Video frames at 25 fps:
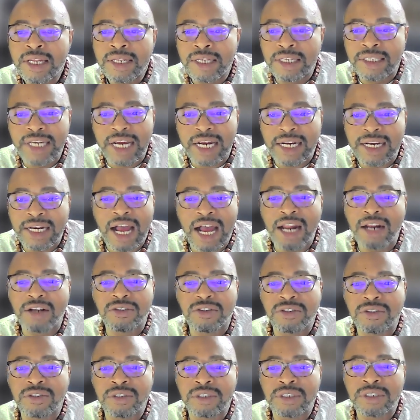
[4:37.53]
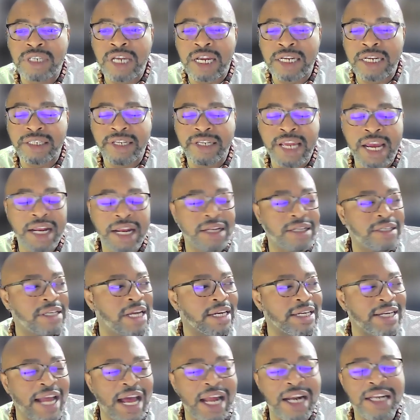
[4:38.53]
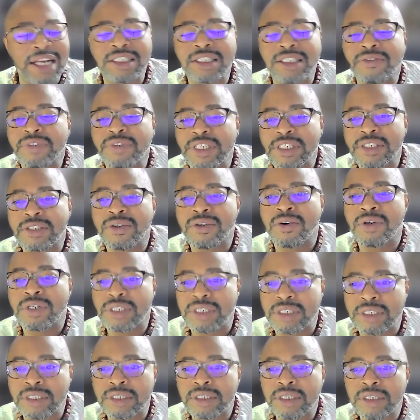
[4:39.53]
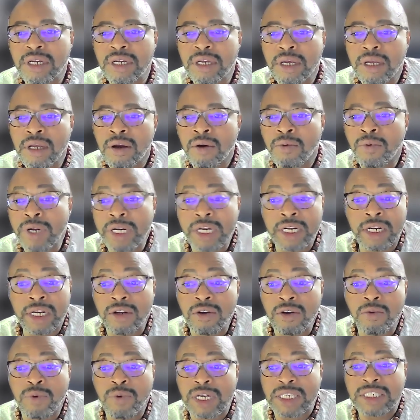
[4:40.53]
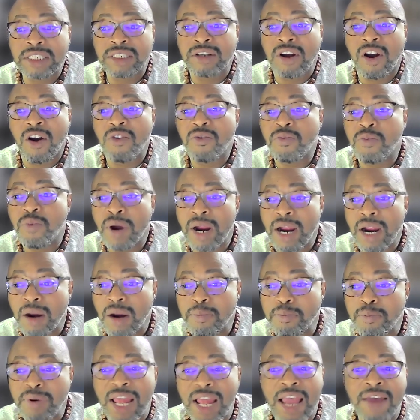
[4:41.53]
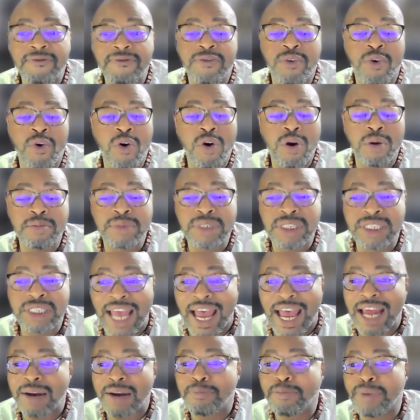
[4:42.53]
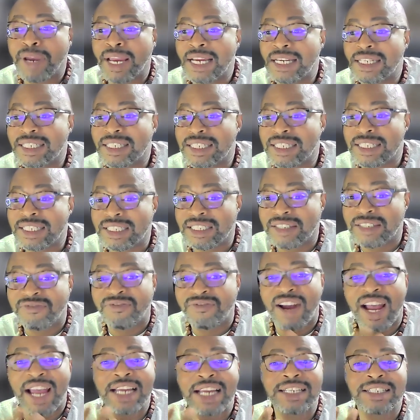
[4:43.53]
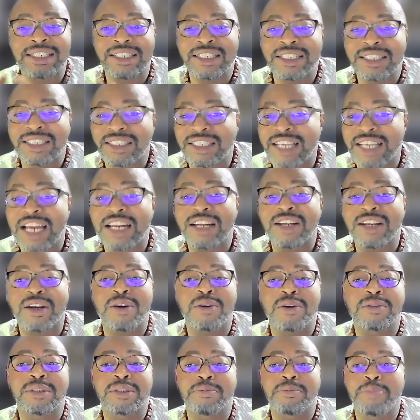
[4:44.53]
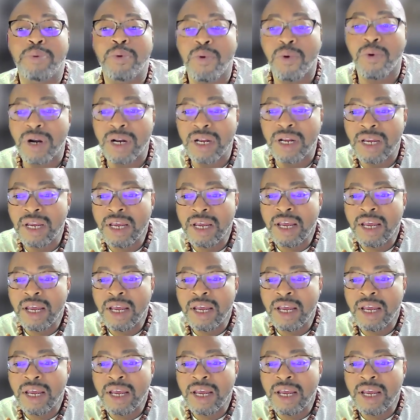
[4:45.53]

The technology resources will include what? Software, platforms, databases, devices, technical support.